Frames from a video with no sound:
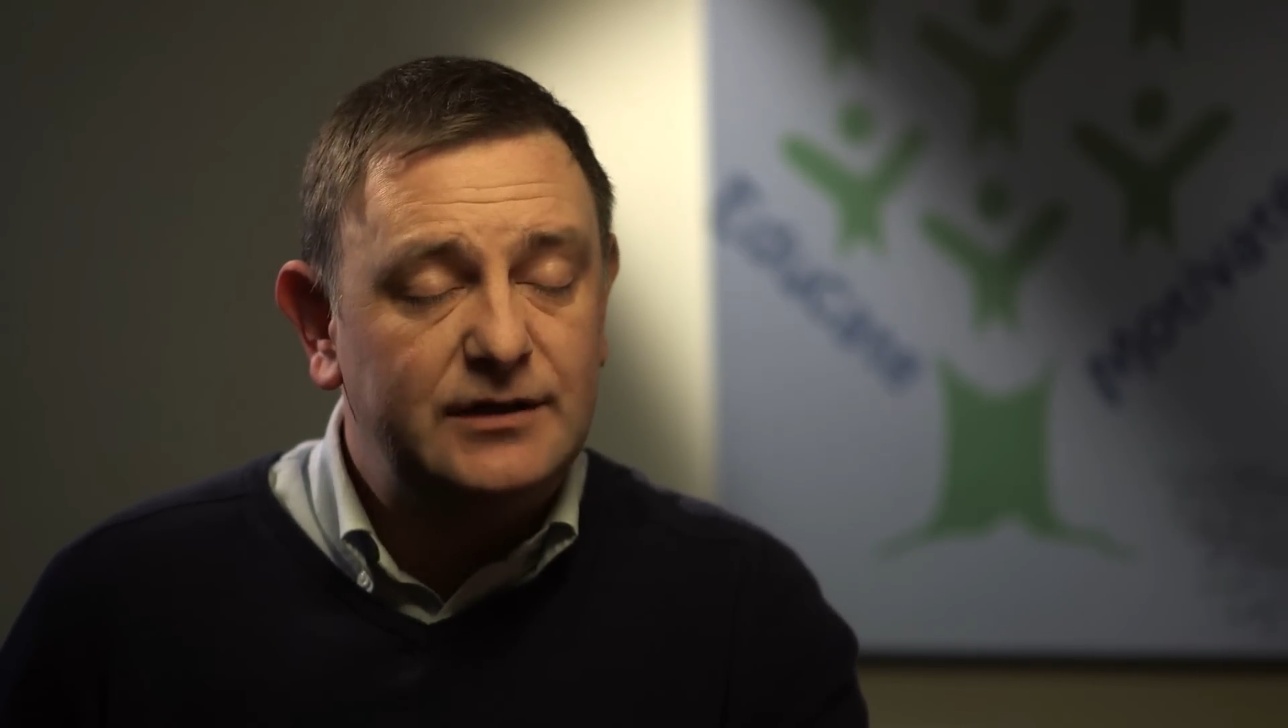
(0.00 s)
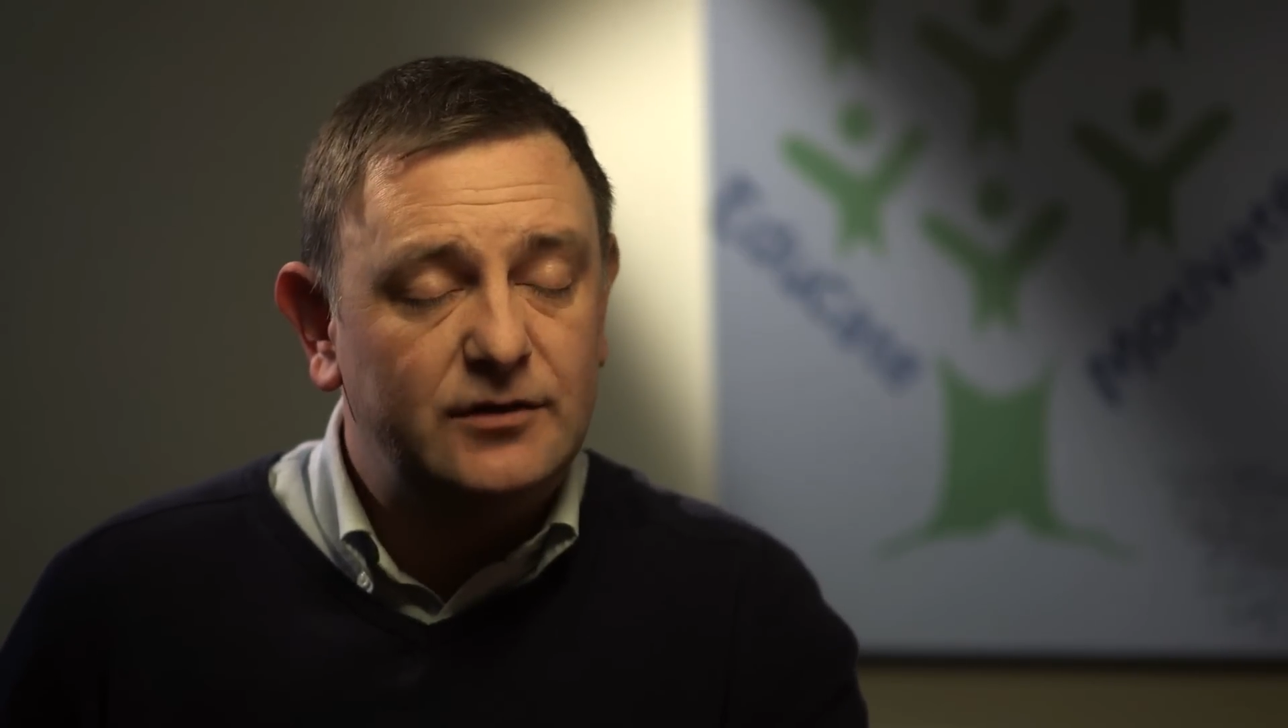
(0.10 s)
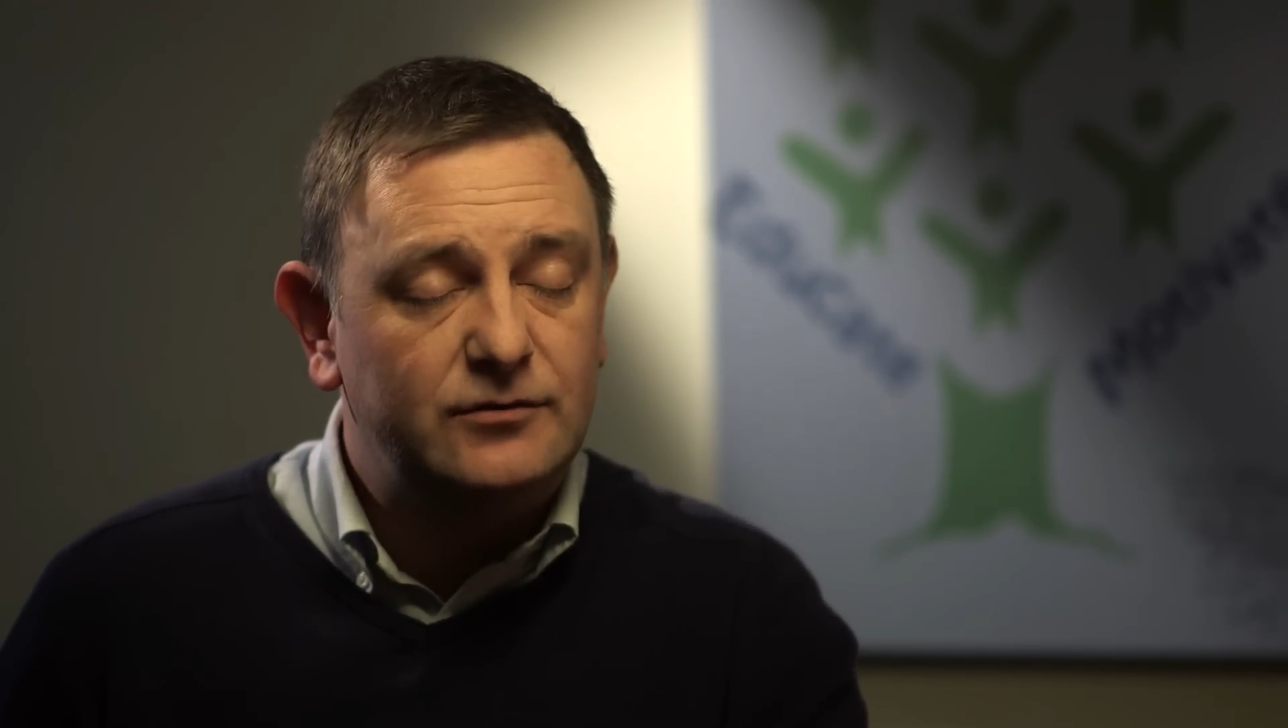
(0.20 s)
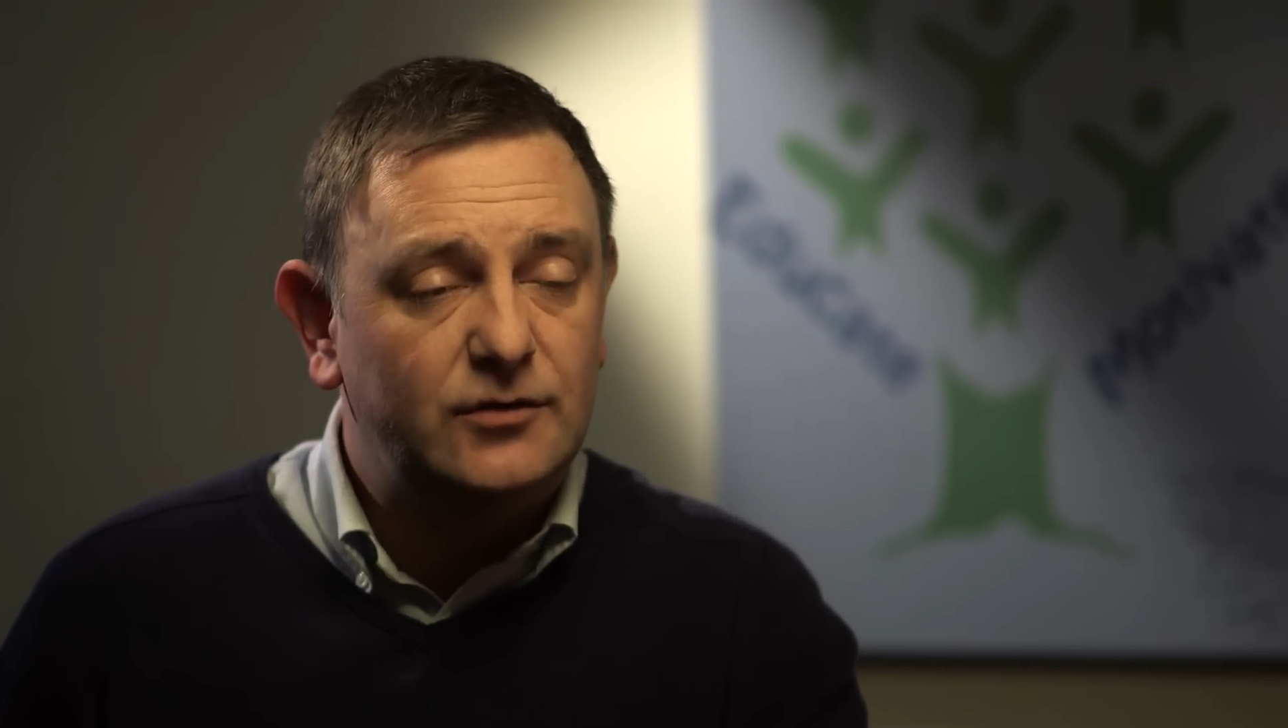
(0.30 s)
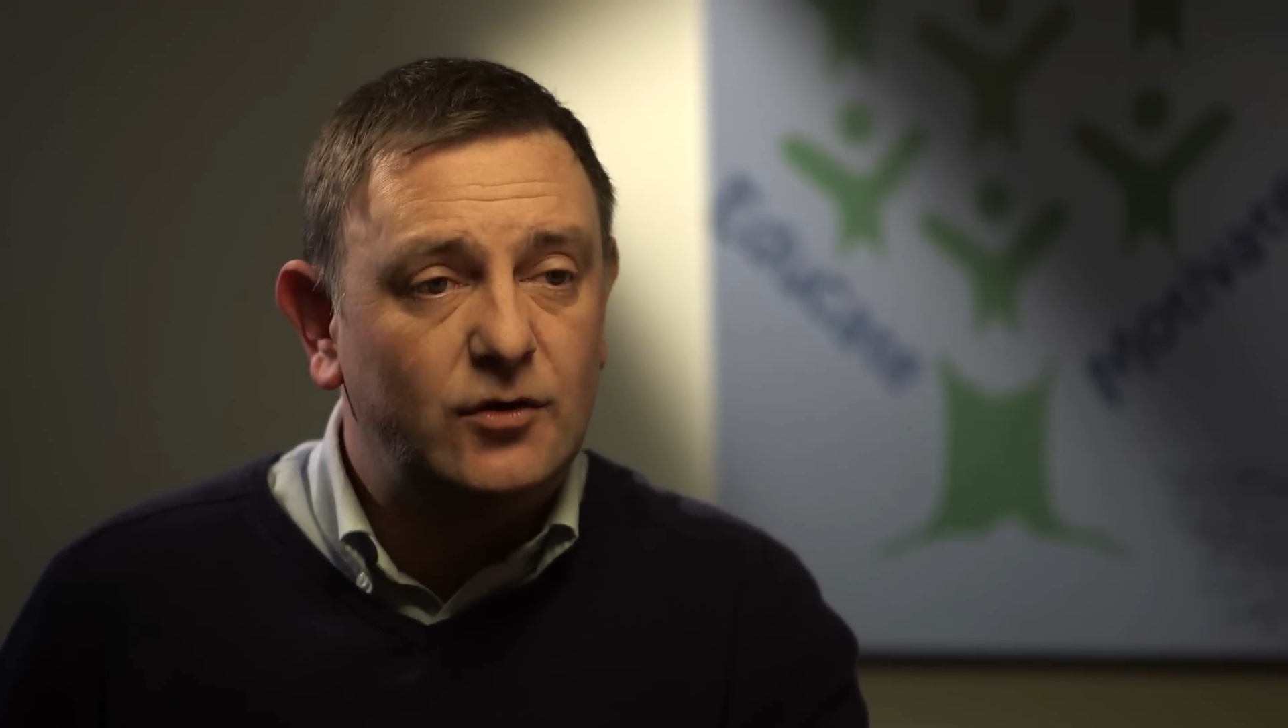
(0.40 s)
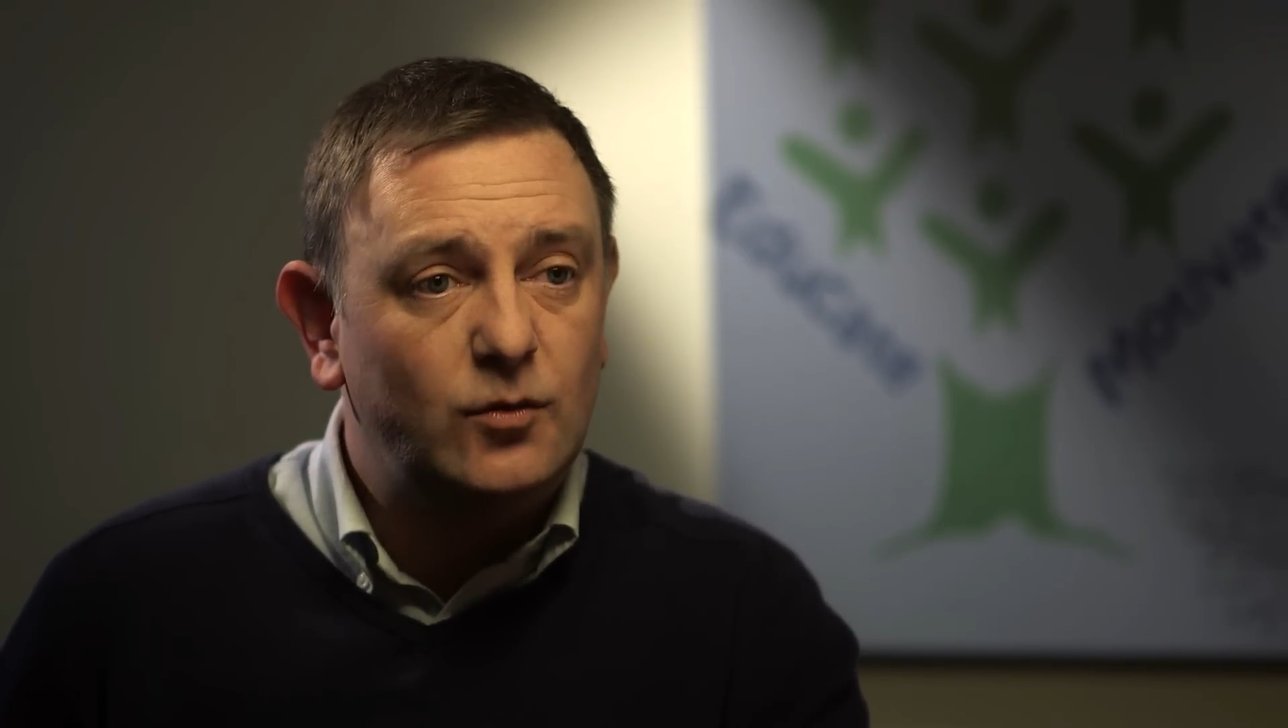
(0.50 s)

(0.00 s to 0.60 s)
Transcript: don't know